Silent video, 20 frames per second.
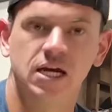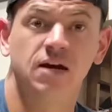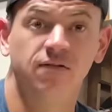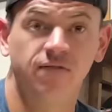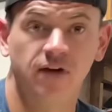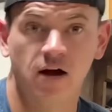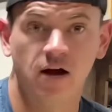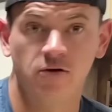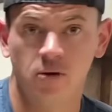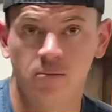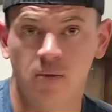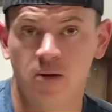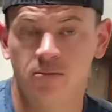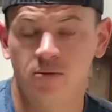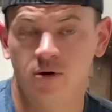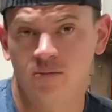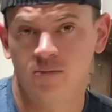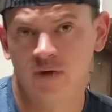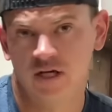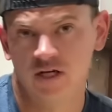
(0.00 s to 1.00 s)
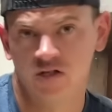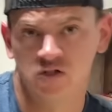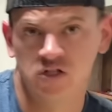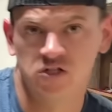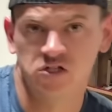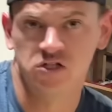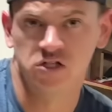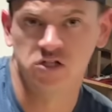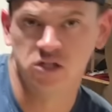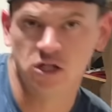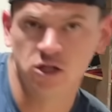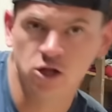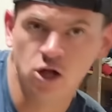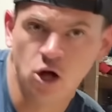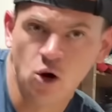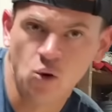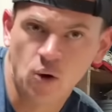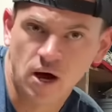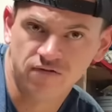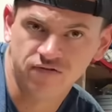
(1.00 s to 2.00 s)
if I remember, because this is the
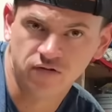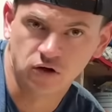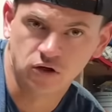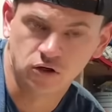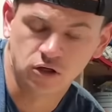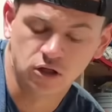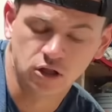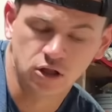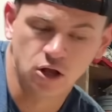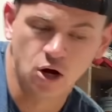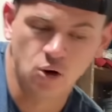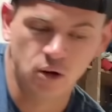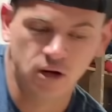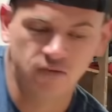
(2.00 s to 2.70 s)
low effort, low